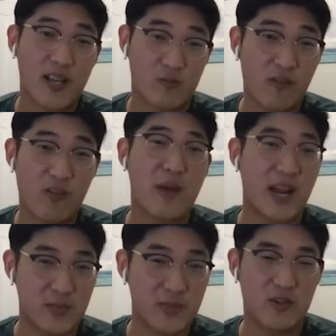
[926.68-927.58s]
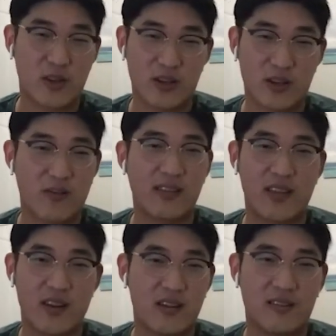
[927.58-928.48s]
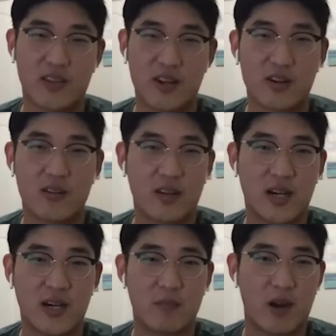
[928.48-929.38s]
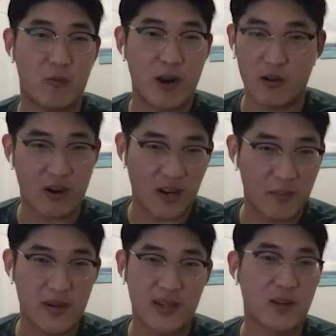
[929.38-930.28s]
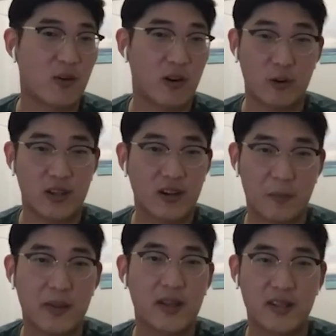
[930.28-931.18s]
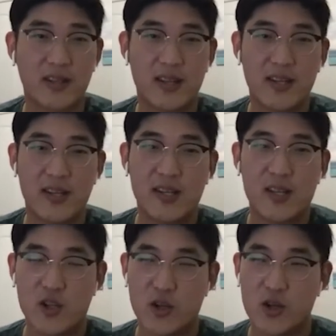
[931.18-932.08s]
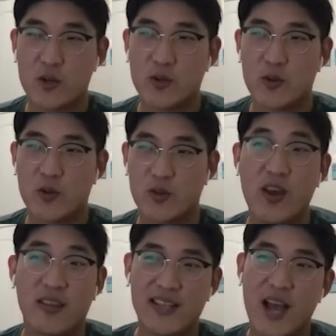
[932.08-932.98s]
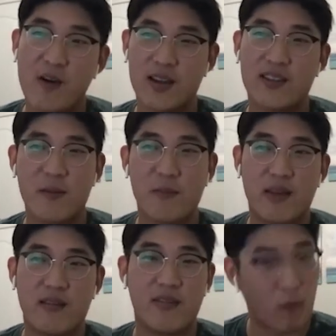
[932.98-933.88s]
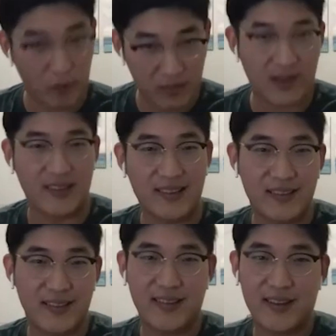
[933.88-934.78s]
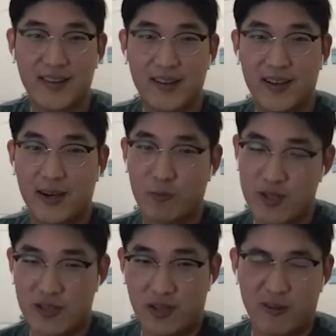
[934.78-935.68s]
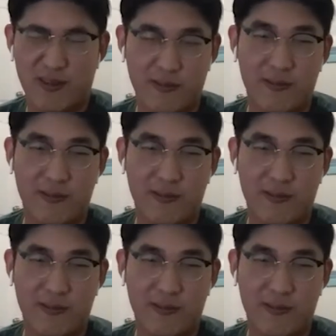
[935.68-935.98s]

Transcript: Whereas revenue management, you can find that in a rental car company or a hotel company. So yeah, that's how I ended up in network planning, which is the